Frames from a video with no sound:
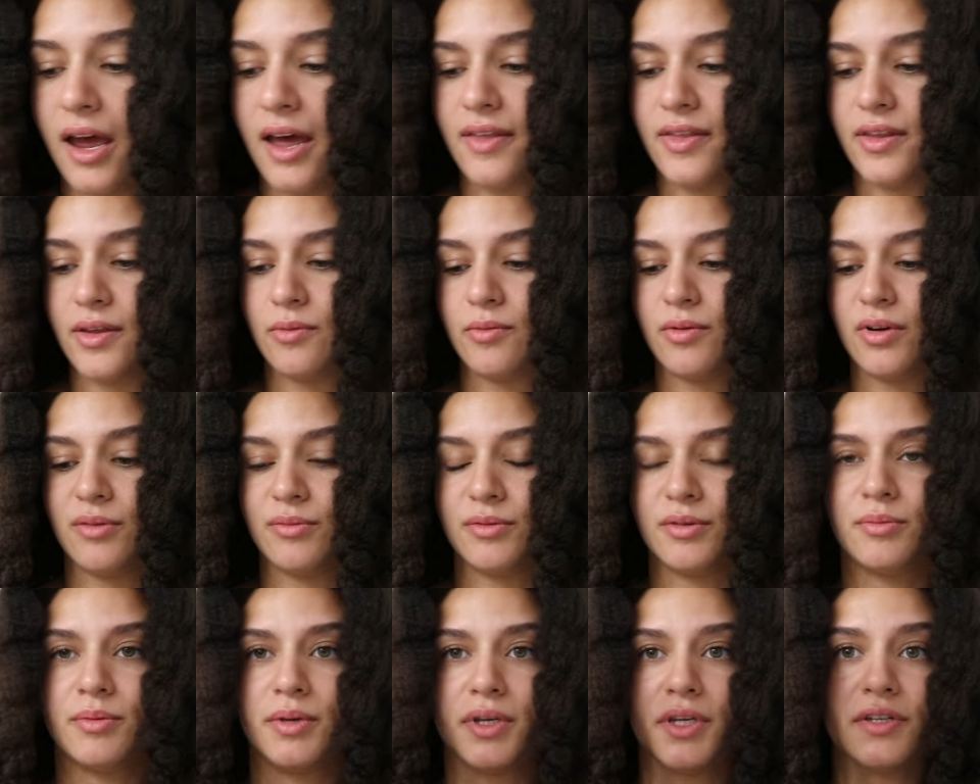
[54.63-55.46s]
And then what I'm
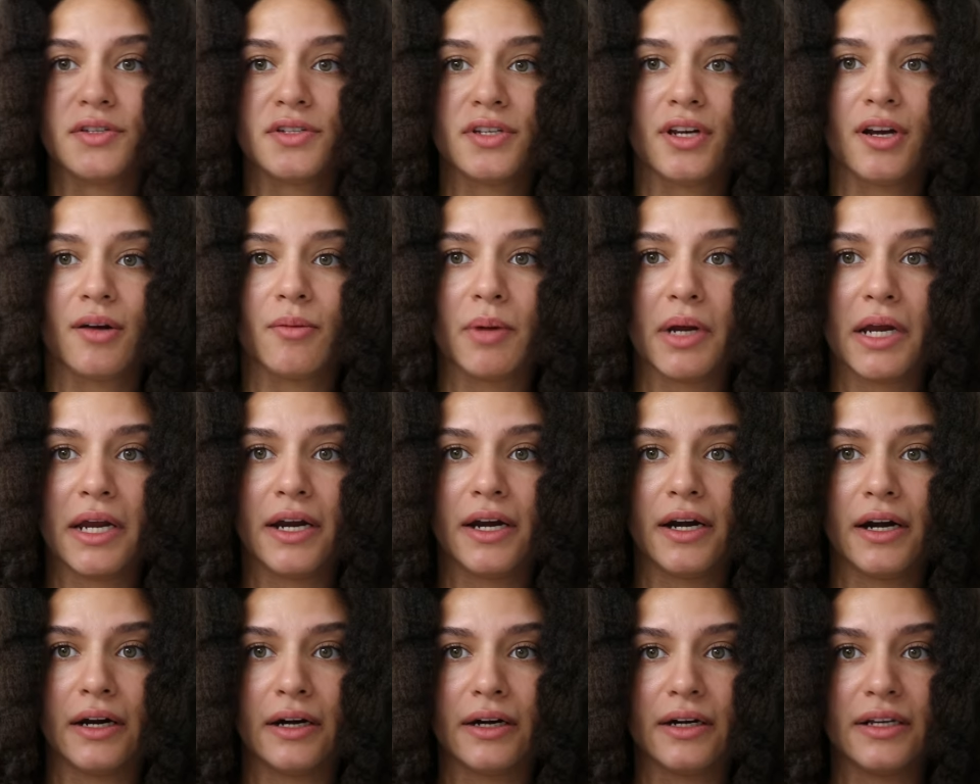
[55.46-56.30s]
gonna be using on my
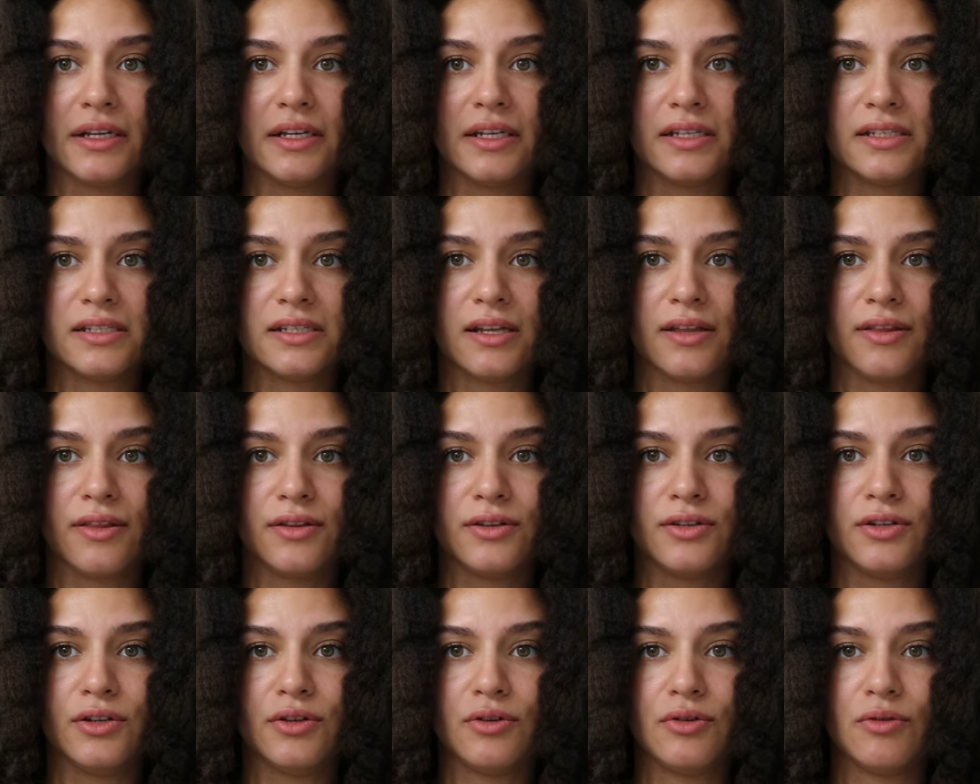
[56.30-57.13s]
hair is the
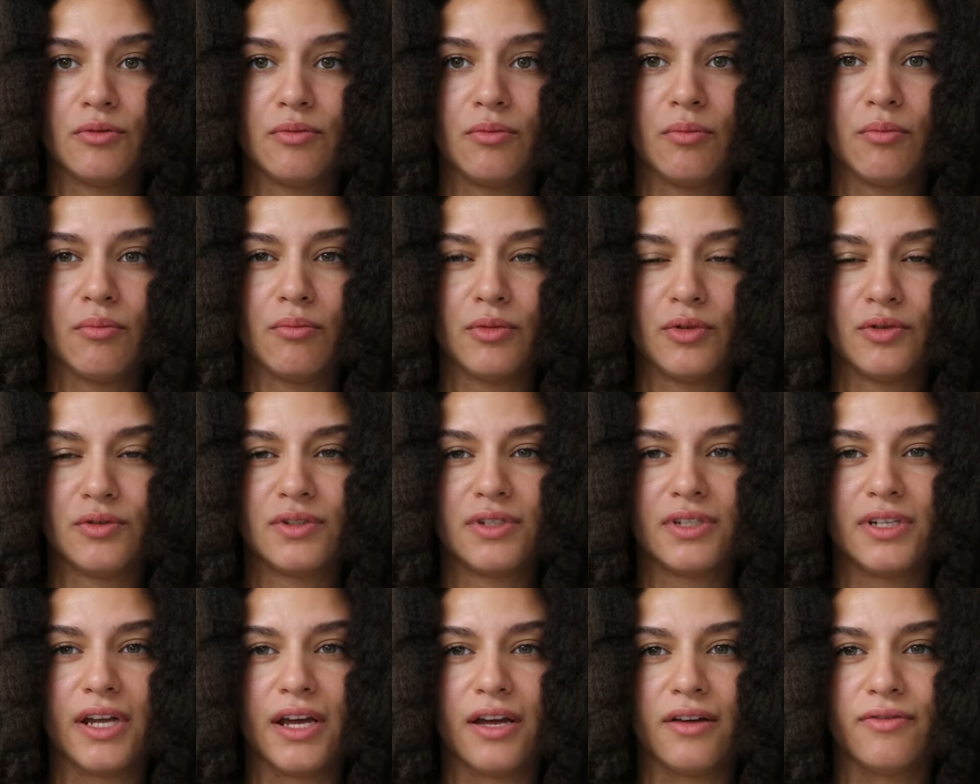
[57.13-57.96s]
Deux
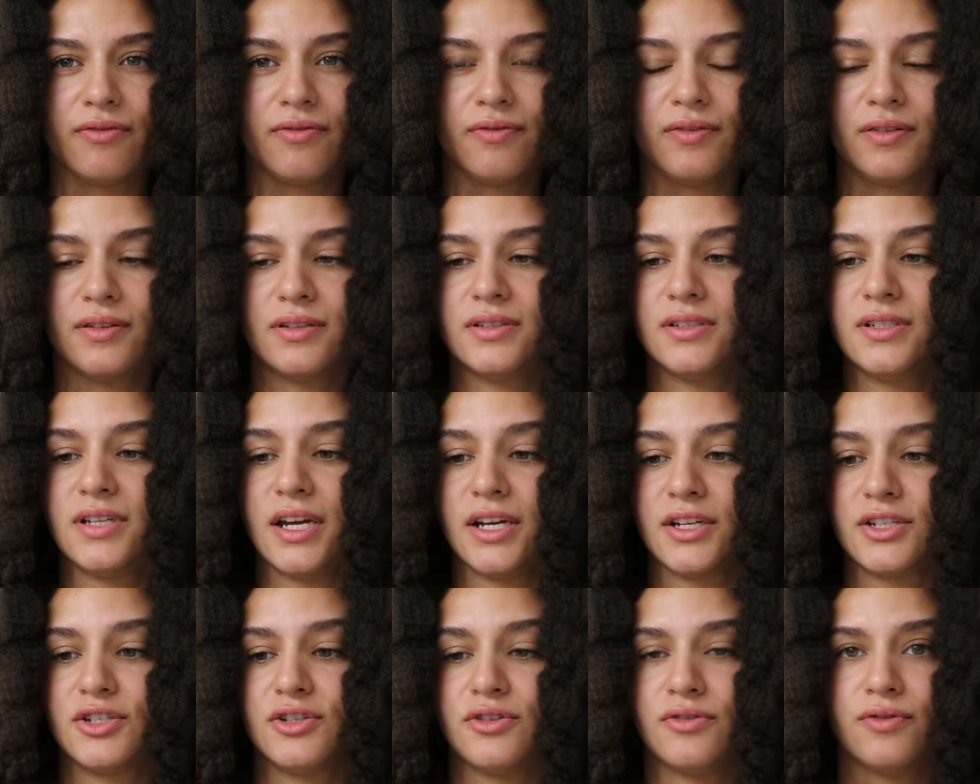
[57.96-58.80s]
Mousse Def
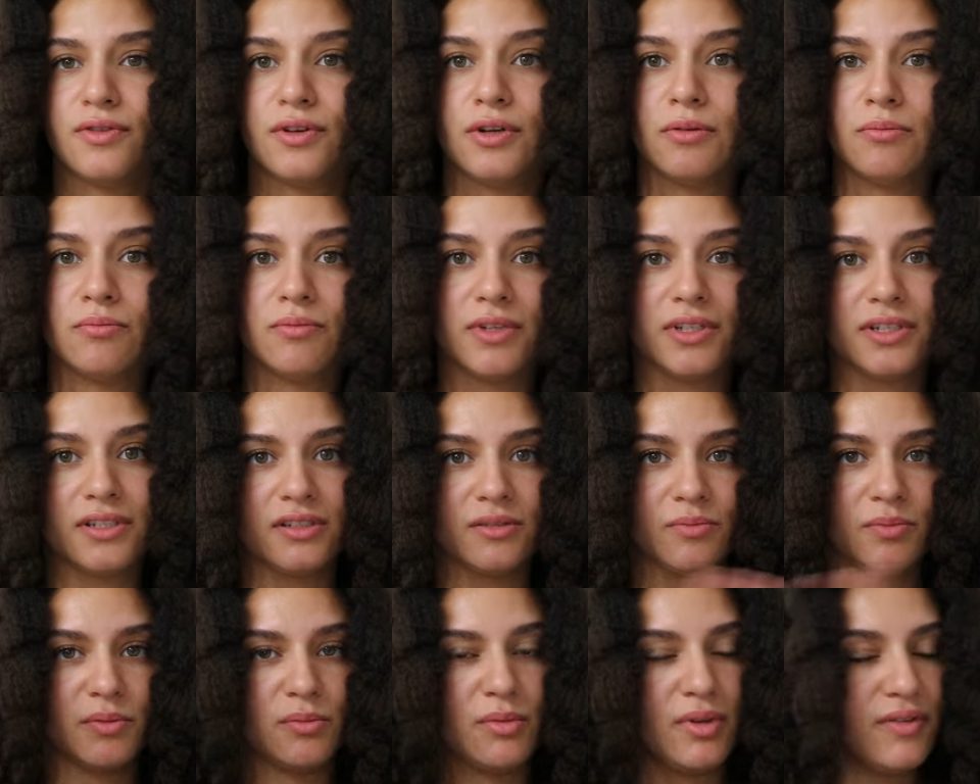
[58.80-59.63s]
texture foam. This
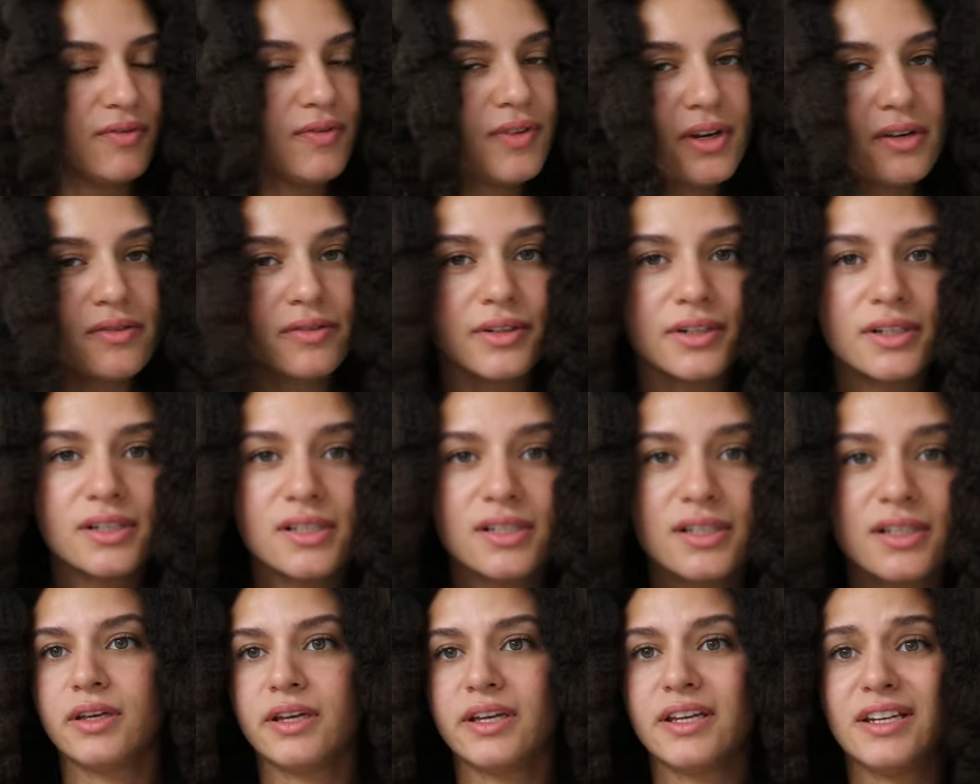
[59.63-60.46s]
has been my
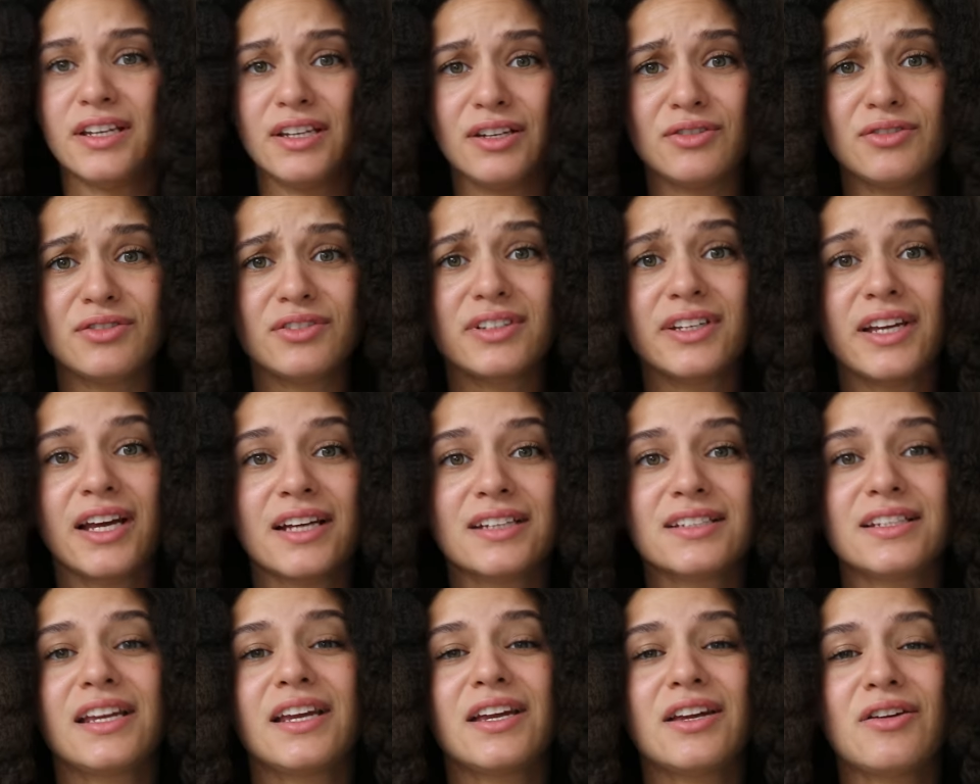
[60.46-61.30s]
favorite. It usually
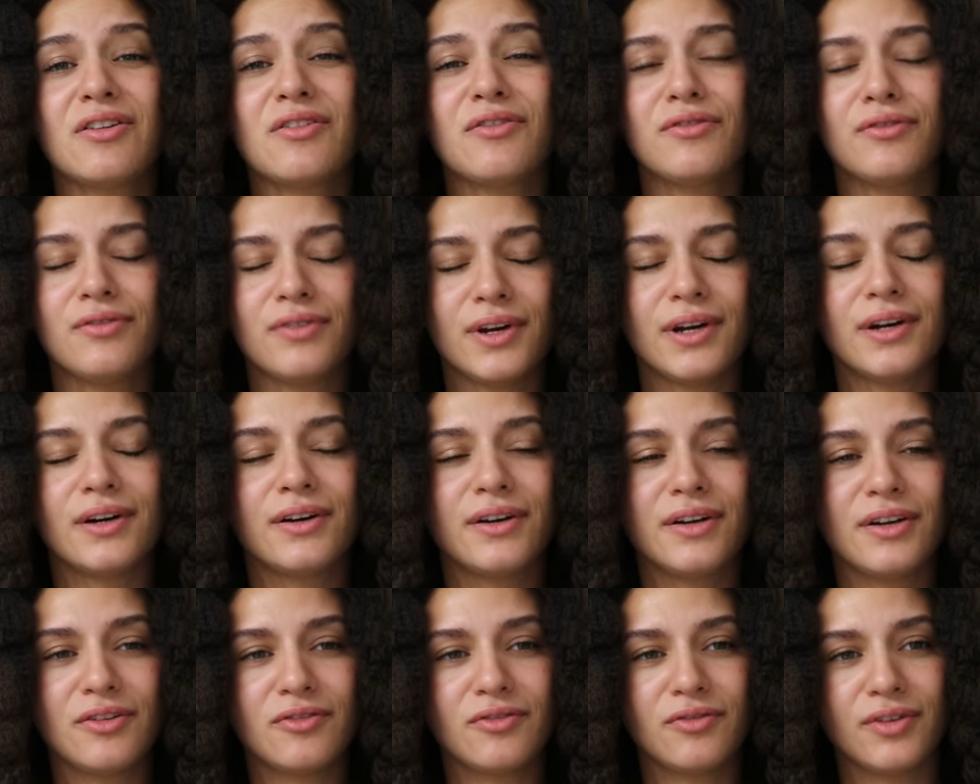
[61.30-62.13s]
has a
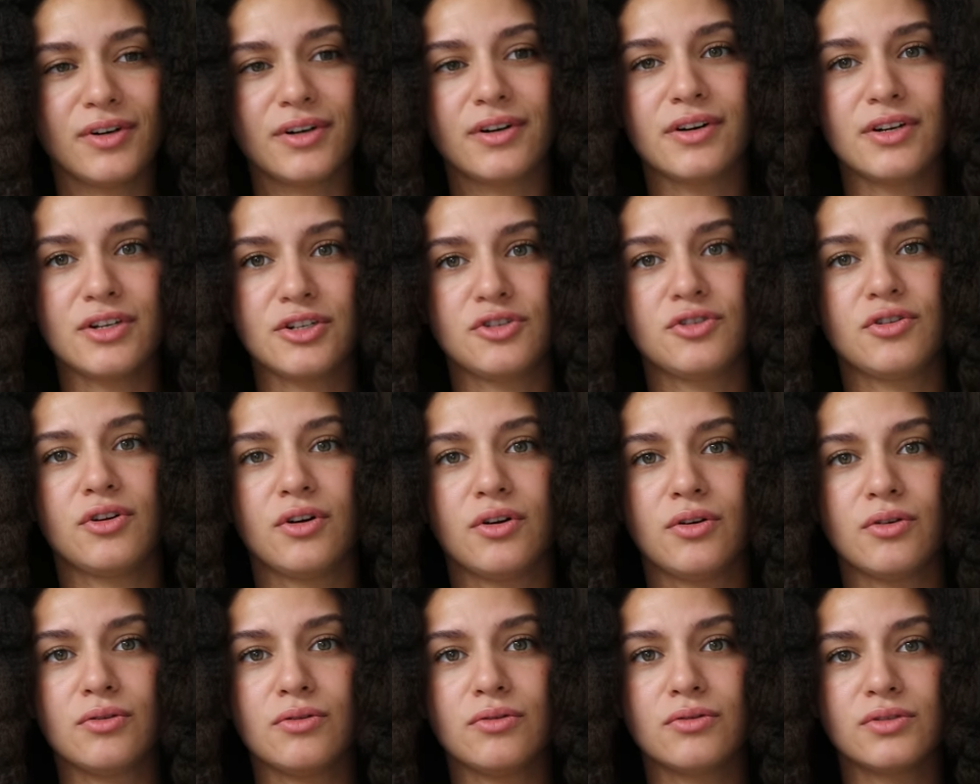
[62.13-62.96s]
very, very
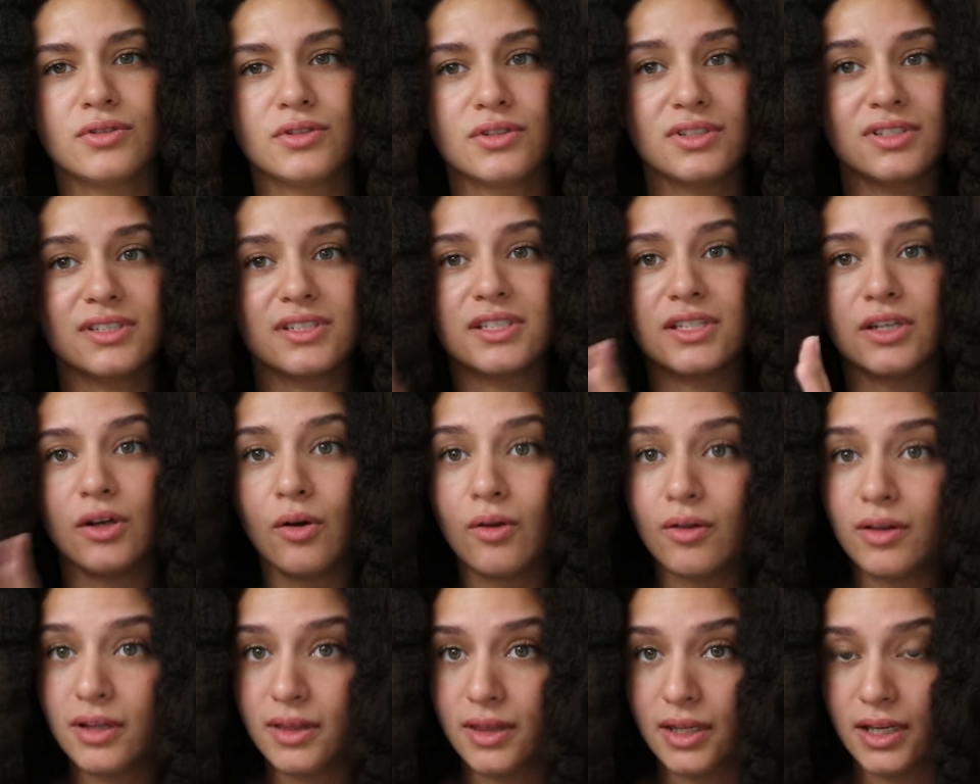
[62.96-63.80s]
strong hold. So this is the
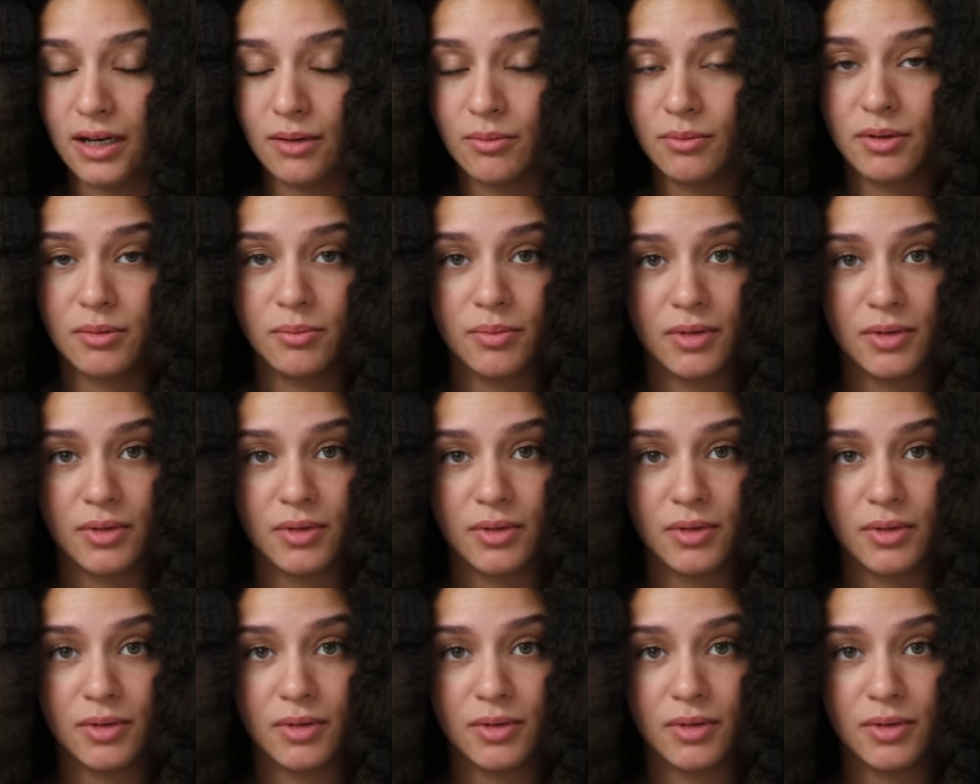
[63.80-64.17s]
only thing I'm gonna